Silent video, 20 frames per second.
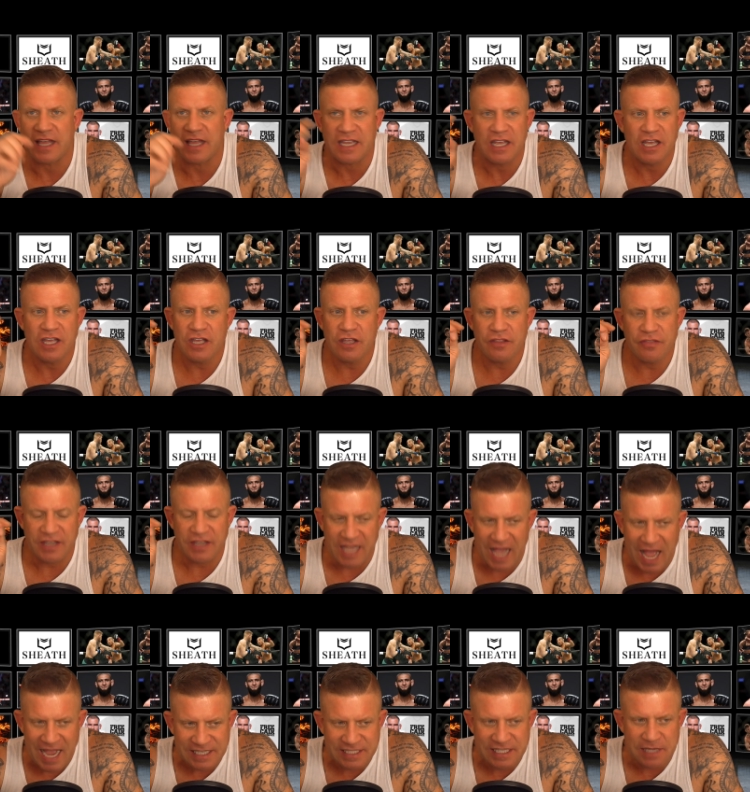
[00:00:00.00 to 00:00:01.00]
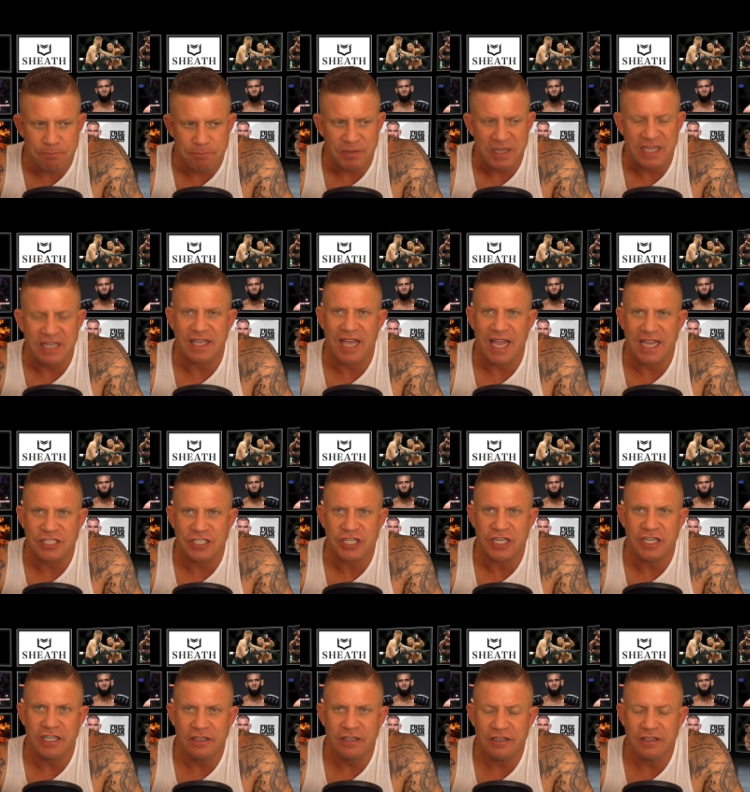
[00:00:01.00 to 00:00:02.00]
Like the guys that beat
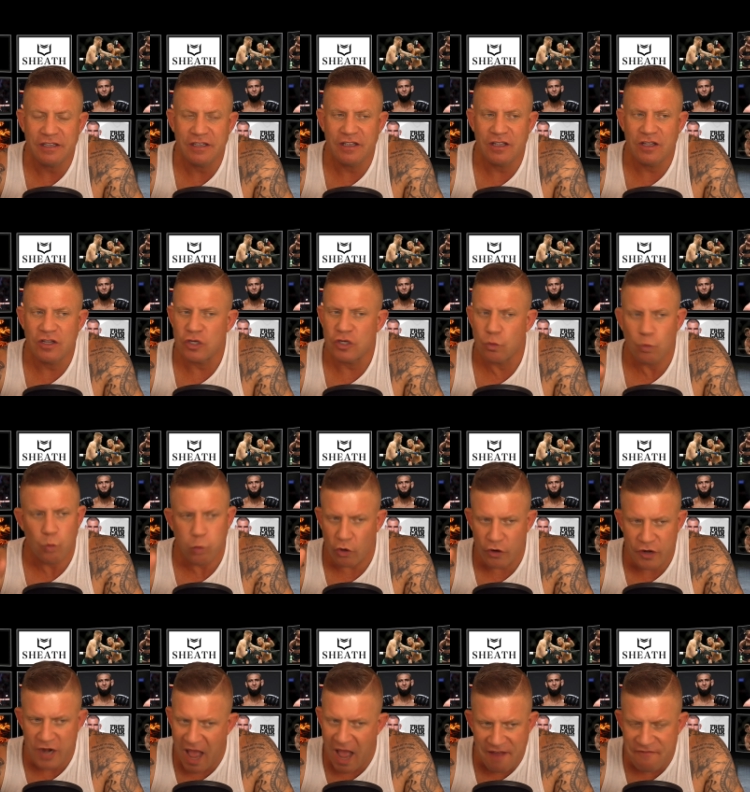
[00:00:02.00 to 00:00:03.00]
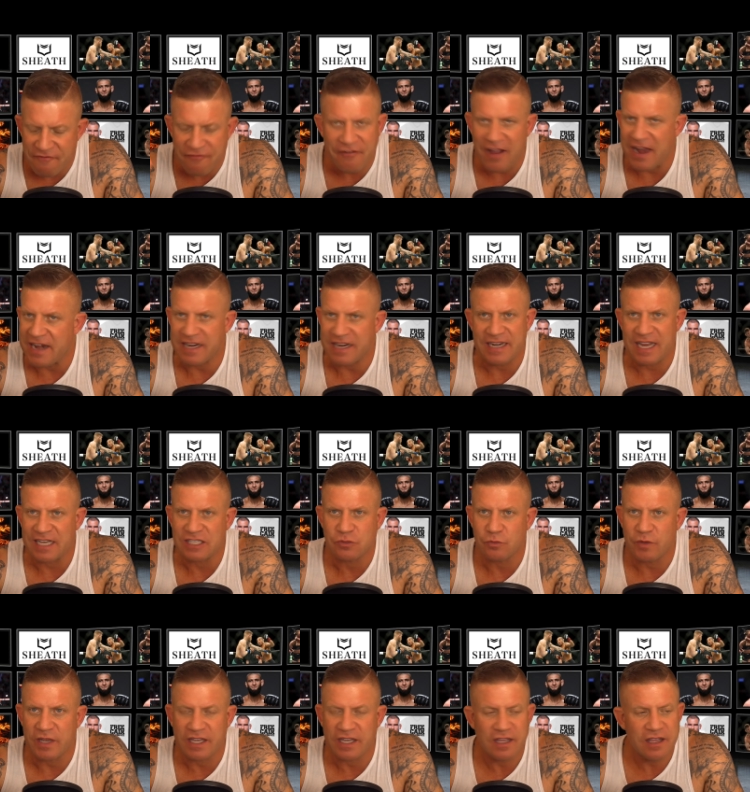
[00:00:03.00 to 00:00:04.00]
Gaethje were not fighting next
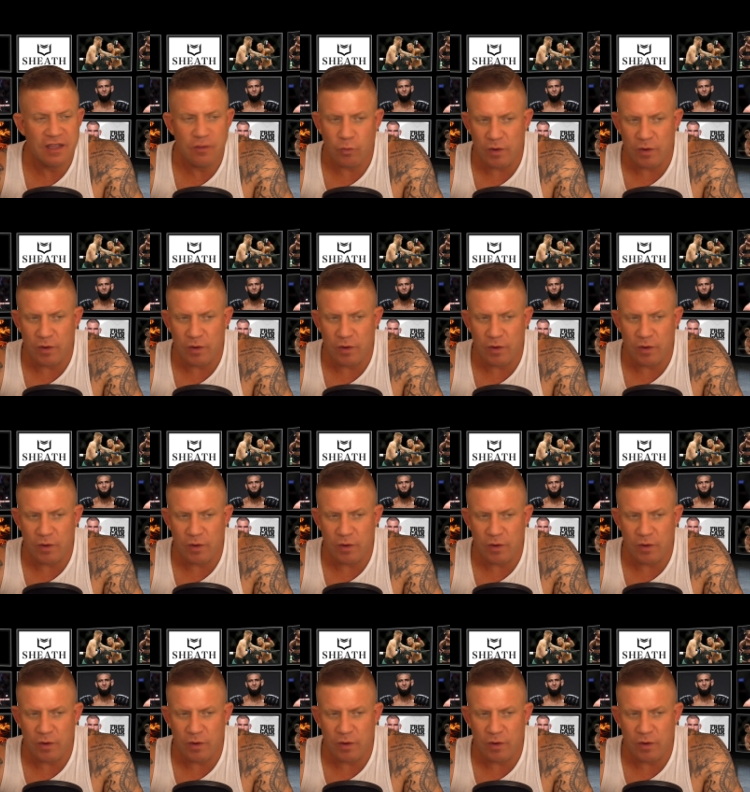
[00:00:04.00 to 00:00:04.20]
week.